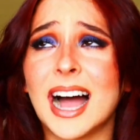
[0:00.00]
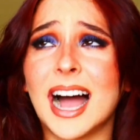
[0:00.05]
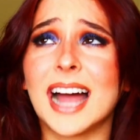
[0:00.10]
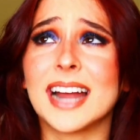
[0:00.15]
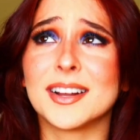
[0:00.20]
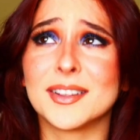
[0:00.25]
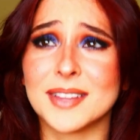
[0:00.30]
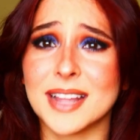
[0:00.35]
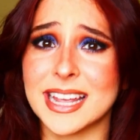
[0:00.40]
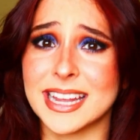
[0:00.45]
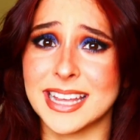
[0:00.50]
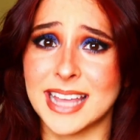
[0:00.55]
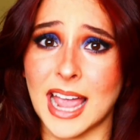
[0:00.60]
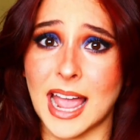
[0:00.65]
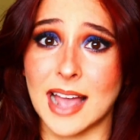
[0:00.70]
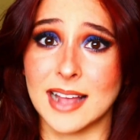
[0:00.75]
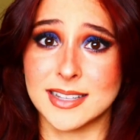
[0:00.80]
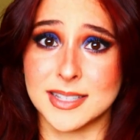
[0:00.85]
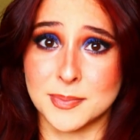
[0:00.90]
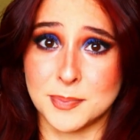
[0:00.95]
I don't like
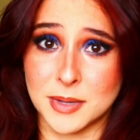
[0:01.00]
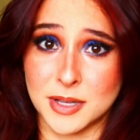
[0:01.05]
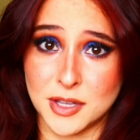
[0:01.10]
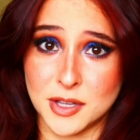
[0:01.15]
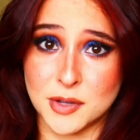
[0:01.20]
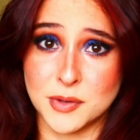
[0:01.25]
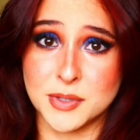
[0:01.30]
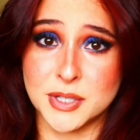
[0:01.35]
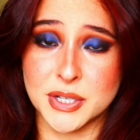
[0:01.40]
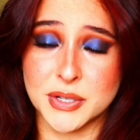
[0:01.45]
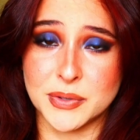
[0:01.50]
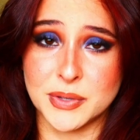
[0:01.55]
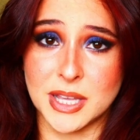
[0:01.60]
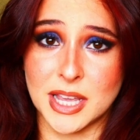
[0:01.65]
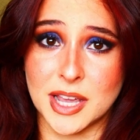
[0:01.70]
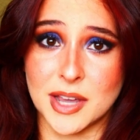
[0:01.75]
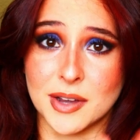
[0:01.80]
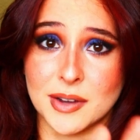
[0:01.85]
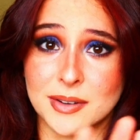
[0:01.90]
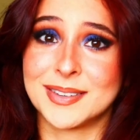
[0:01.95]
cats, but you do
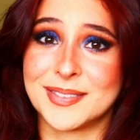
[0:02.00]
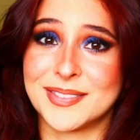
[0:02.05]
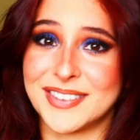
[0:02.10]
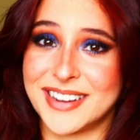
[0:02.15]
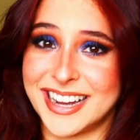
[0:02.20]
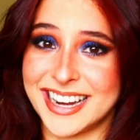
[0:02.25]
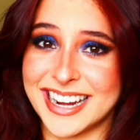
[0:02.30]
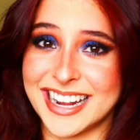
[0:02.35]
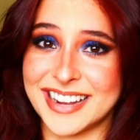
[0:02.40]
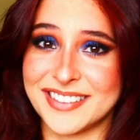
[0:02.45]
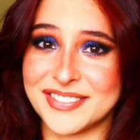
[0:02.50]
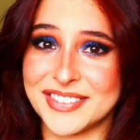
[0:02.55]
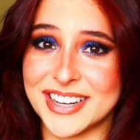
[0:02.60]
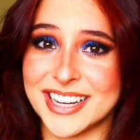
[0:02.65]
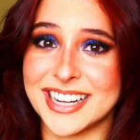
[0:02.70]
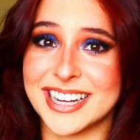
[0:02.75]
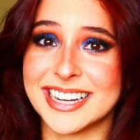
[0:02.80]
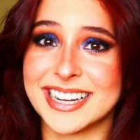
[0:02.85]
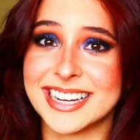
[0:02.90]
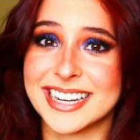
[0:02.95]
you.
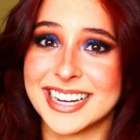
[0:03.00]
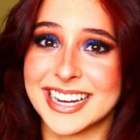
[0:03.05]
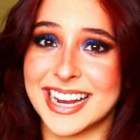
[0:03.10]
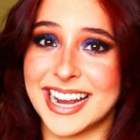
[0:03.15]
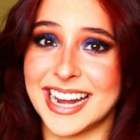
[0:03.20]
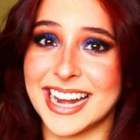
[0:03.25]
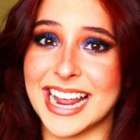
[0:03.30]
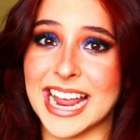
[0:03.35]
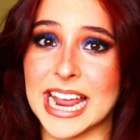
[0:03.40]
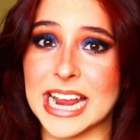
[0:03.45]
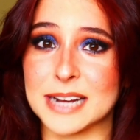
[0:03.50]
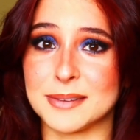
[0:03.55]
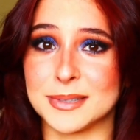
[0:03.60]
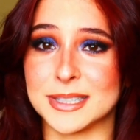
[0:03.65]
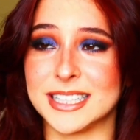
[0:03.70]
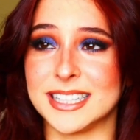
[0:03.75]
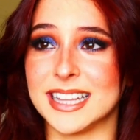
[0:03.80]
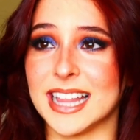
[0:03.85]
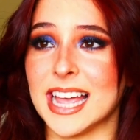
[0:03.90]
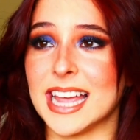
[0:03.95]
Whatever kind of
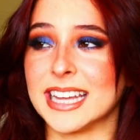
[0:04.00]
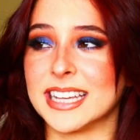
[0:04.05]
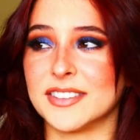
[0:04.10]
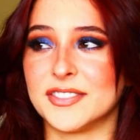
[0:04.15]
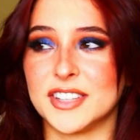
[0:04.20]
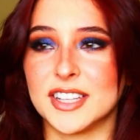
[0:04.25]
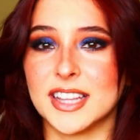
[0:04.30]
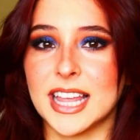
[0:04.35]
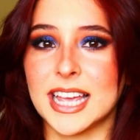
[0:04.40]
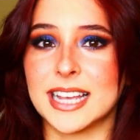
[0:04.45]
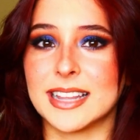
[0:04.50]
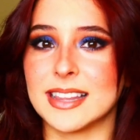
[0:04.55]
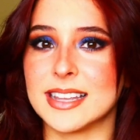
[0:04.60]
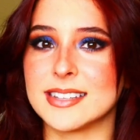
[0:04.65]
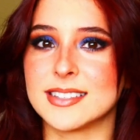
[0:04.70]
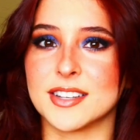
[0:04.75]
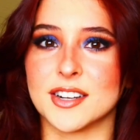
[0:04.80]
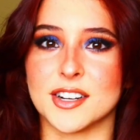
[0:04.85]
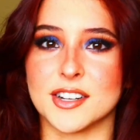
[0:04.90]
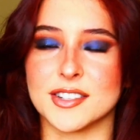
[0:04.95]
animal you like. If you like
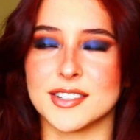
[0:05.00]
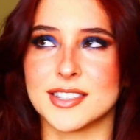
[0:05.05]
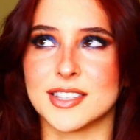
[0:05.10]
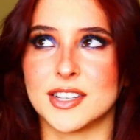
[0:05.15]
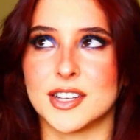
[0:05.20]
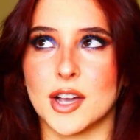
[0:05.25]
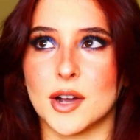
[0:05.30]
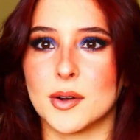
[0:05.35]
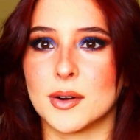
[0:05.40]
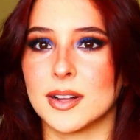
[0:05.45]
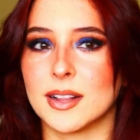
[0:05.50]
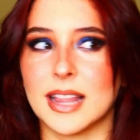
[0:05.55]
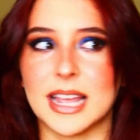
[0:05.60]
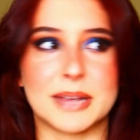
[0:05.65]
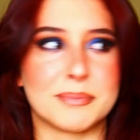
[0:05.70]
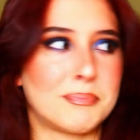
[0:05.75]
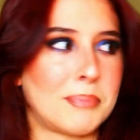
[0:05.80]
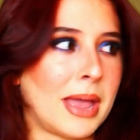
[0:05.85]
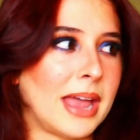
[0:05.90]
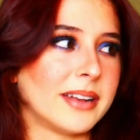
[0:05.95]
lizards, go to
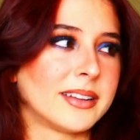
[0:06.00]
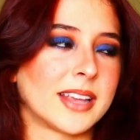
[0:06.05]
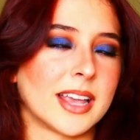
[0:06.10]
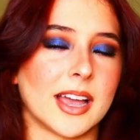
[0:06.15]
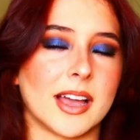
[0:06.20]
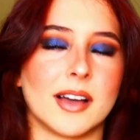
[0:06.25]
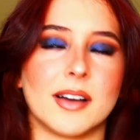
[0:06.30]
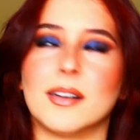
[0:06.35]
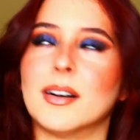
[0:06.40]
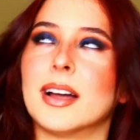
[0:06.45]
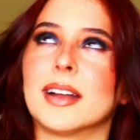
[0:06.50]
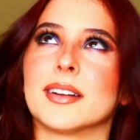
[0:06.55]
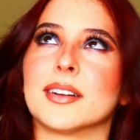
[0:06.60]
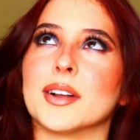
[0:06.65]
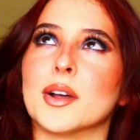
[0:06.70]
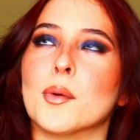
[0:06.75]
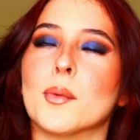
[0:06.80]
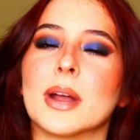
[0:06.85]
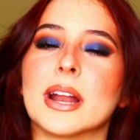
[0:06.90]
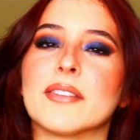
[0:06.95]
like Petco. I don't
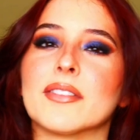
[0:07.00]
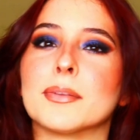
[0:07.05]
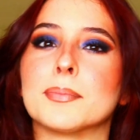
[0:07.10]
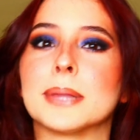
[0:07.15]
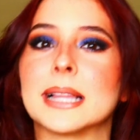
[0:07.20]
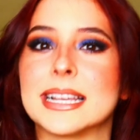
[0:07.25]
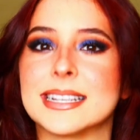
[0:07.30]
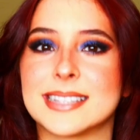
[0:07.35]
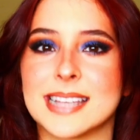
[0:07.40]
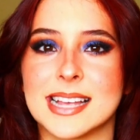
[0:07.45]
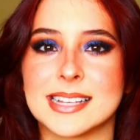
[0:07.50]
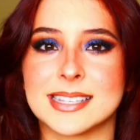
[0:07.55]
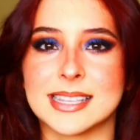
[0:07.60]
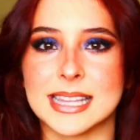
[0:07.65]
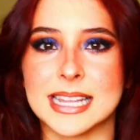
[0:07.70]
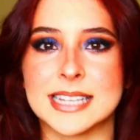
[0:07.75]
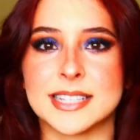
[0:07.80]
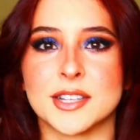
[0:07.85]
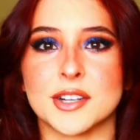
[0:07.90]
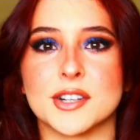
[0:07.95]
know, whatever place has
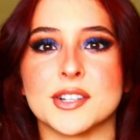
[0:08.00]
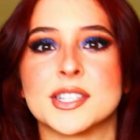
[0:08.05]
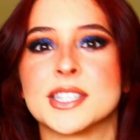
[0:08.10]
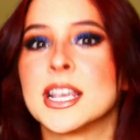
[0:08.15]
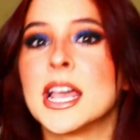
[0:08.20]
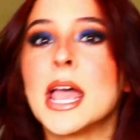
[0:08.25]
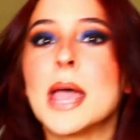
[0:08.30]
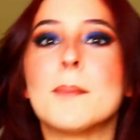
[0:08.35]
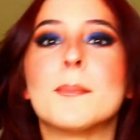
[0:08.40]
lizards.